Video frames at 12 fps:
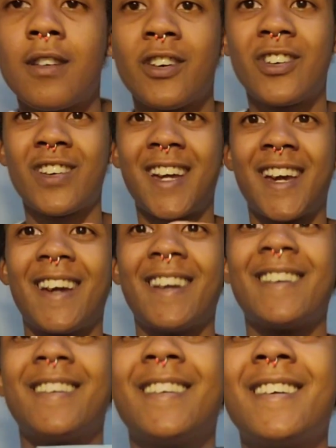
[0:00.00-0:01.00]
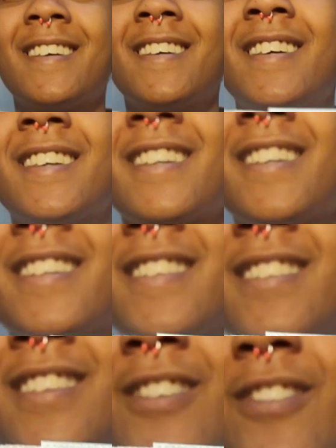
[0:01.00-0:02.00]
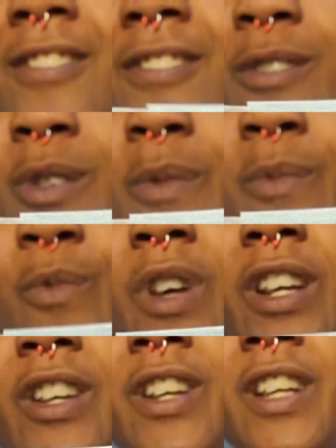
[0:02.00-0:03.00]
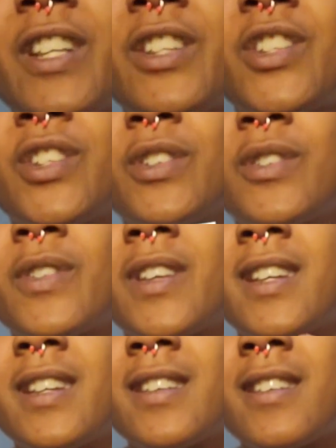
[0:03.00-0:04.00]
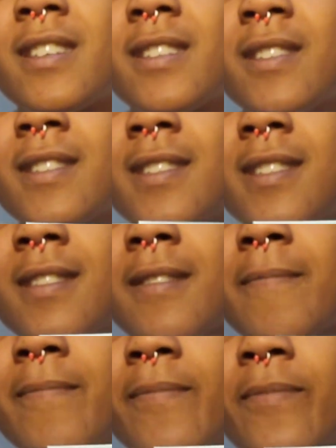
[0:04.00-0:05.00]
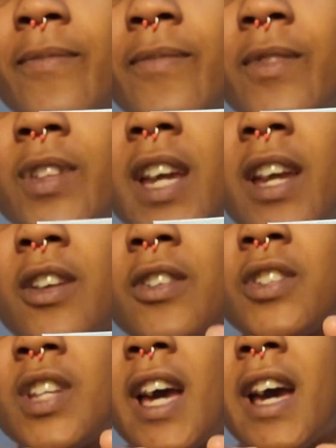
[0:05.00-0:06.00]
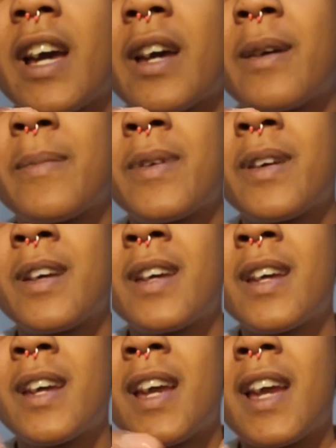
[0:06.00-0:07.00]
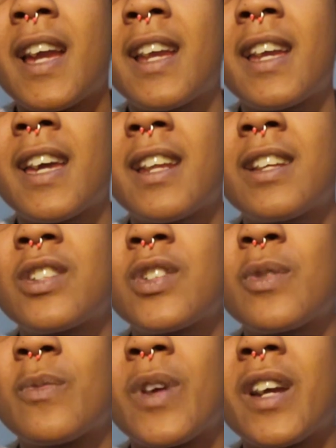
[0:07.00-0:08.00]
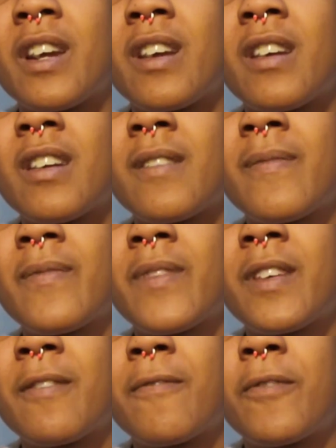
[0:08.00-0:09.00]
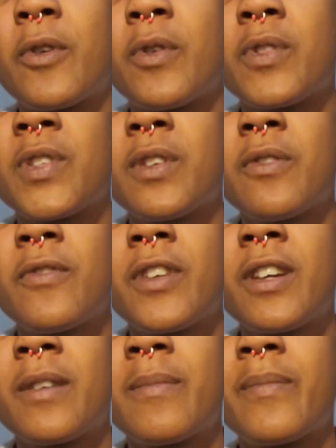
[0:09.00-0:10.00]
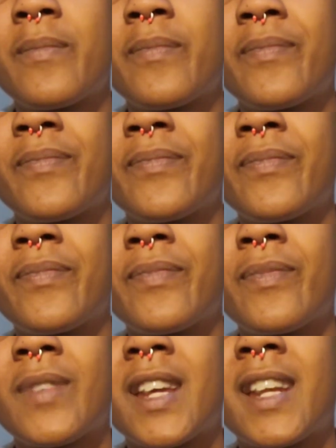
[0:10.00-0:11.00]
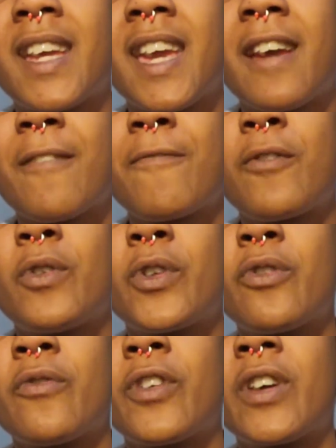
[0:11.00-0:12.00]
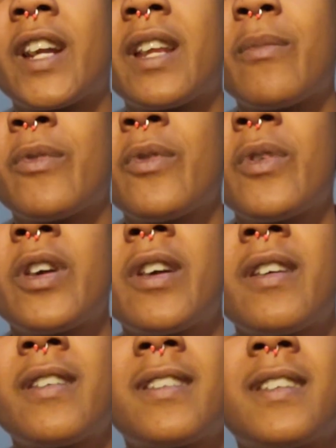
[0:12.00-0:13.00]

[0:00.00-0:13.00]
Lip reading: Okay. So what you're gonna do is get your tab and get it to where it folds over and it can't fold over anymore.